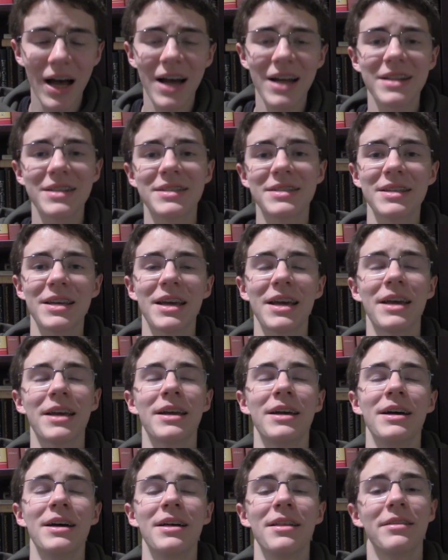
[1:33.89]
I'd
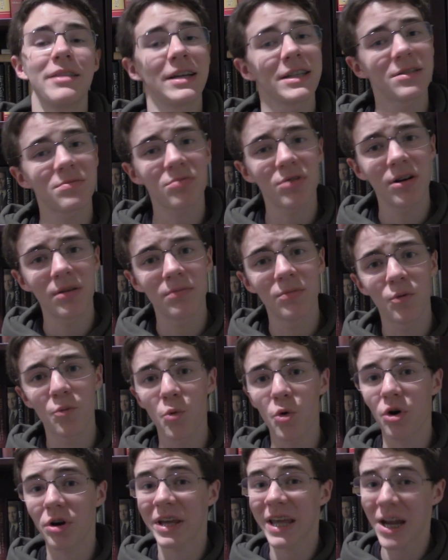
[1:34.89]
say that's a problem with
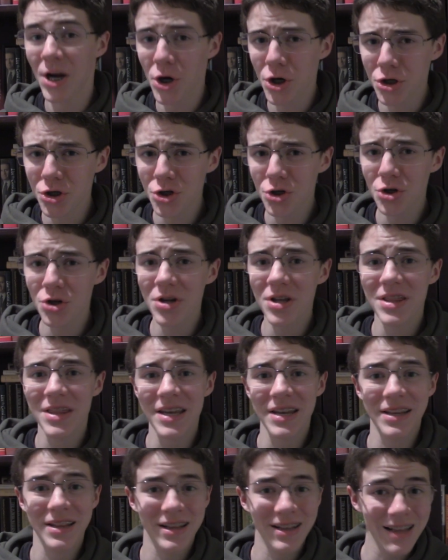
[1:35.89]
more character
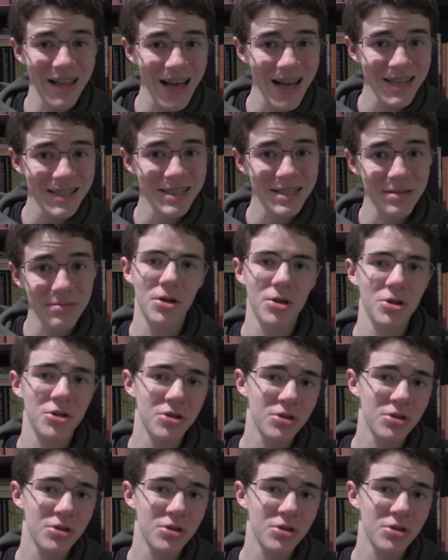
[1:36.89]
than class.